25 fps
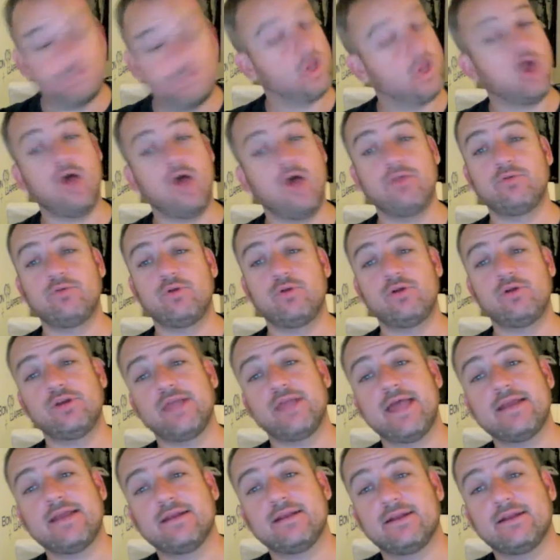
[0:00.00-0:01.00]
on the road
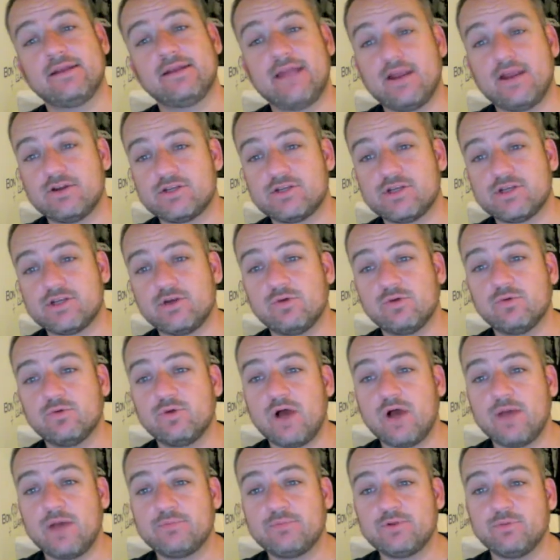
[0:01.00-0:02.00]
again in a day or so
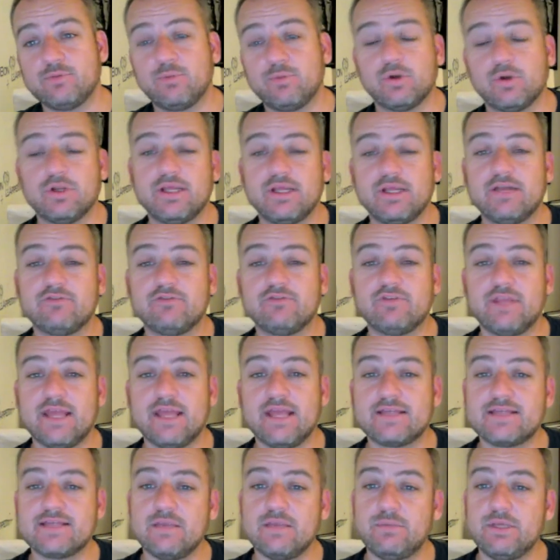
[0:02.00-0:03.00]
up to Berlin for the
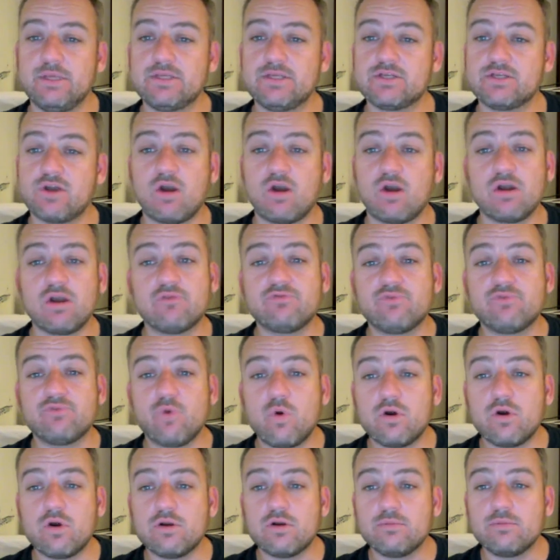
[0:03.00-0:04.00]
SAP Startup
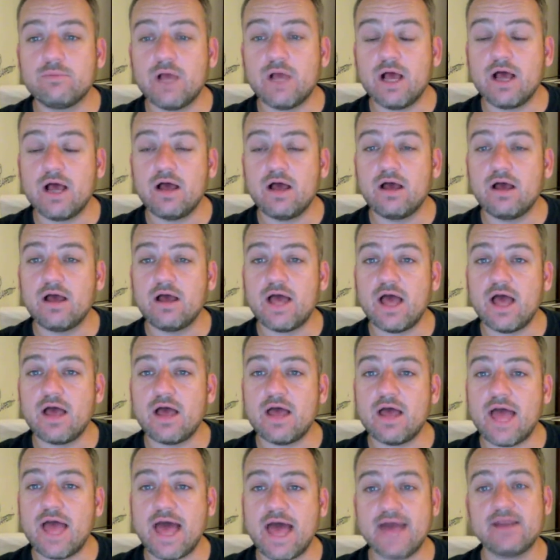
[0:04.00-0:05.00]
Forum.
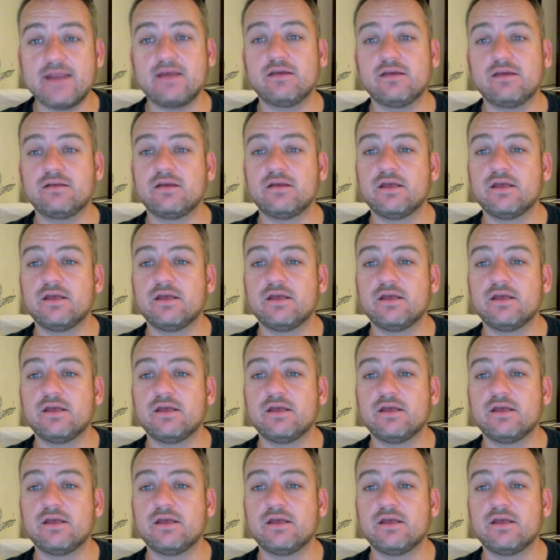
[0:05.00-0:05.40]
Hannah,